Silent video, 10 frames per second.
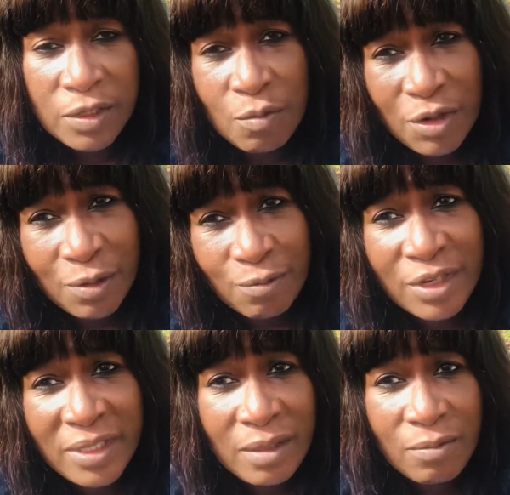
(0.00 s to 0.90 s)
you wanna
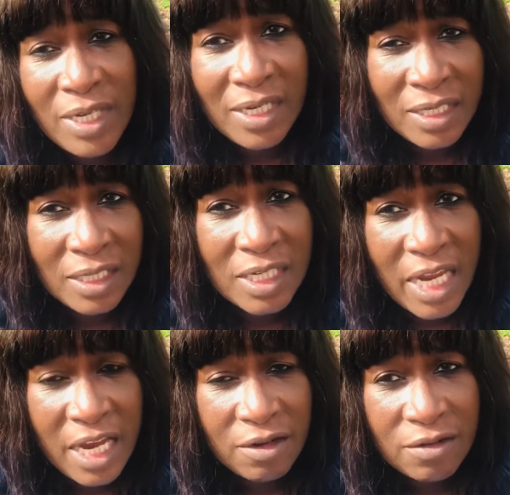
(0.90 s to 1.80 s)
really read the
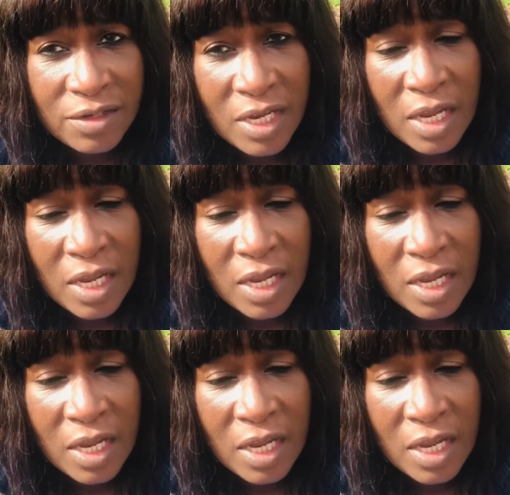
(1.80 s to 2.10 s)
containers